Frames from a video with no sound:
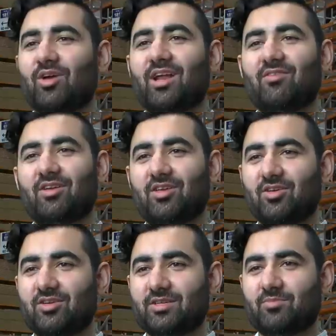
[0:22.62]
going to have a
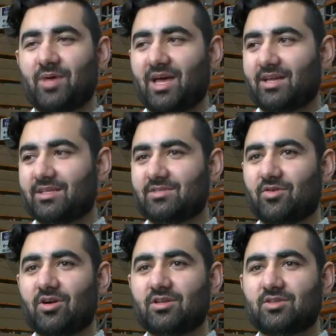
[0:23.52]
huge impact as
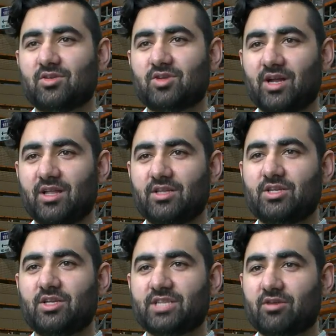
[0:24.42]
far as trying to
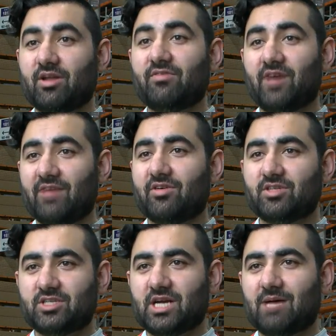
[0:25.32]
generate
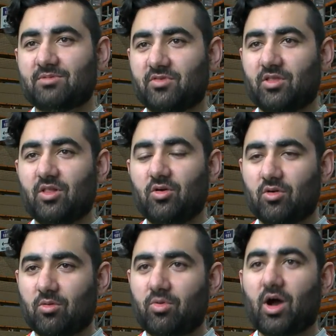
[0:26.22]
500 jobs for the
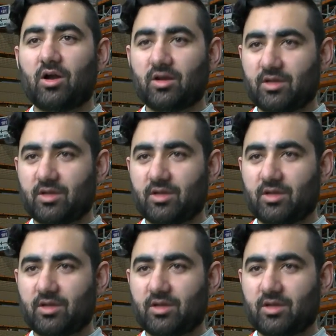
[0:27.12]
local broader